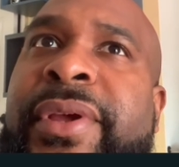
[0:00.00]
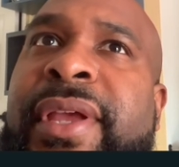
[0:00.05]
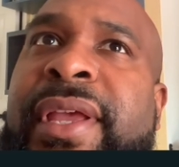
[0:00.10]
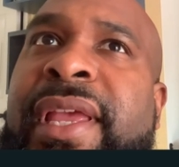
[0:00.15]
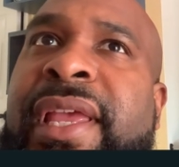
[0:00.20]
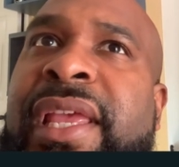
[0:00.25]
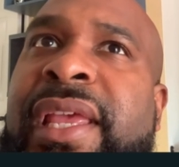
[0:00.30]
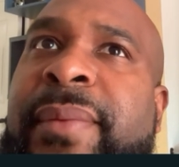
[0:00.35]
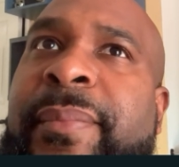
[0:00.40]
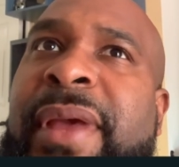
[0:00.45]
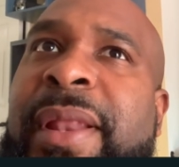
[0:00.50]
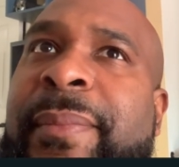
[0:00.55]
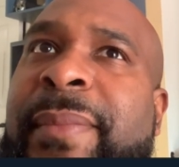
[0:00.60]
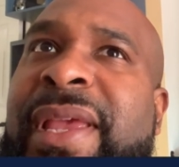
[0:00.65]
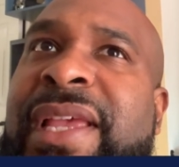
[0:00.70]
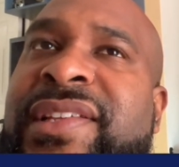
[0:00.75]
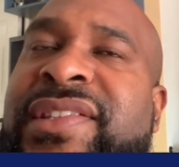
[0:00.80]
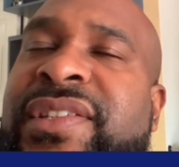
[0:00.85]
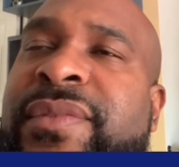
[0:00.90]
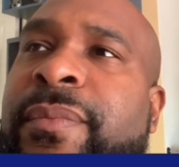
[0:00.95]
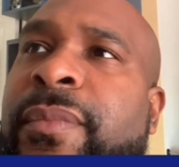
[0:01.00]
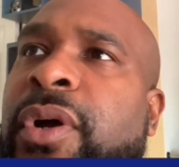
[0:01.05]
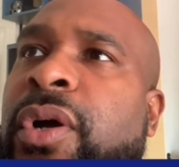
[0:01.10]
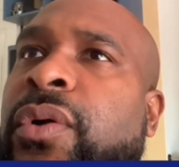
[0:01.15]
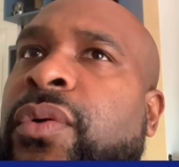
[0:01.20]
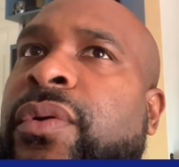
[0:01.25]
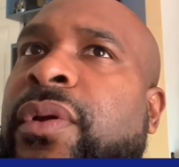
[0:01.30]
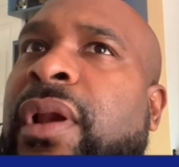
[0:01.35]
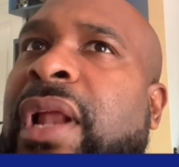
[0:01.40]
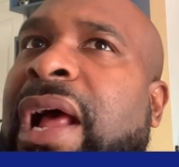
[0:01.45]
Him and Mason
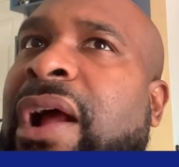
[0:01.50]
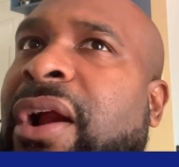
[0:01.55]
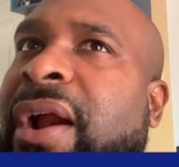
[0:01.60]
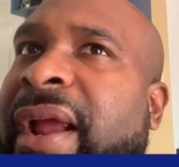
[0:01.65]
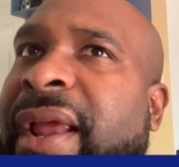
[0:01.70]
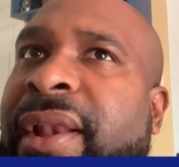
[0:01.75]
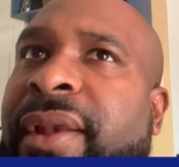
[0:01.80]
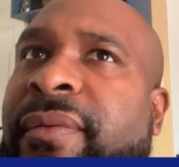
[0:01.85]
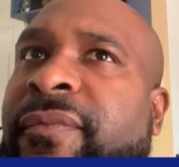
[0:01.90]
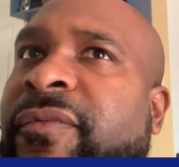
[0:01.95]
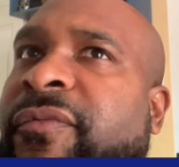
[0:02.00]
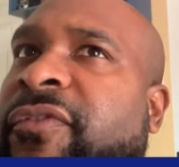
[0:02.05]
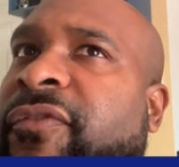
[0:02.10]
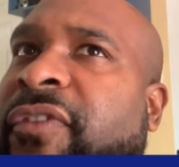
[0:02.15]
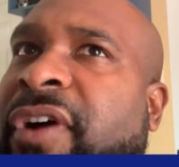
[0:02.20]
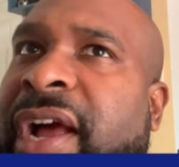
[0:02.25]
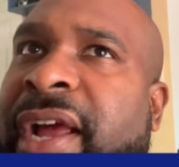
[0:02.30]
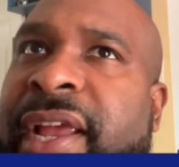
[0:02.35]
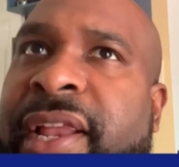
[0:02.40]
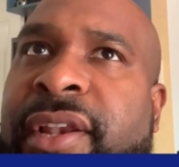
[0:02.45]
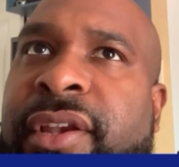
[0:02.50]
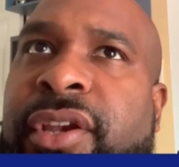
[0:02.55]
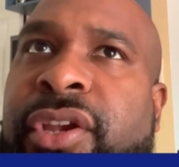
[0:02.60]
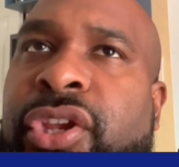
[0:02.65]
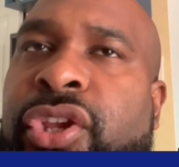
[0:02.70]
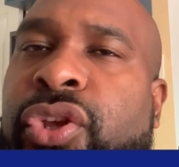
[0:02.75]
Mount, all right, fine.